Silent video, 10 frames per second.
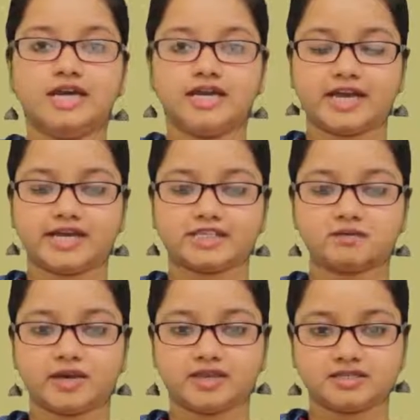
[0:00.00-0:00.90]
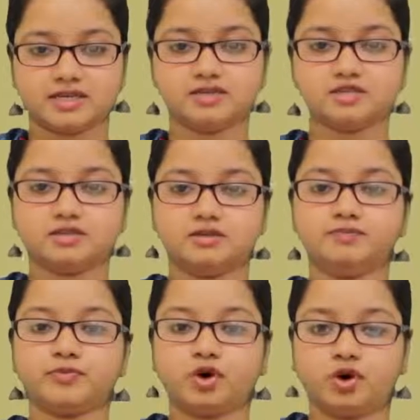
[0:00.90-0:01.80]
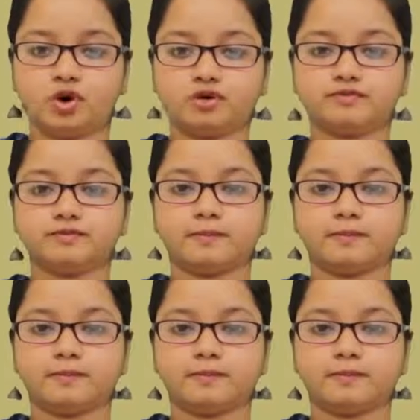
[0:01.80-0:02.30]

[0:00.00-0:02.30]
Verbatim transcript: the expectation of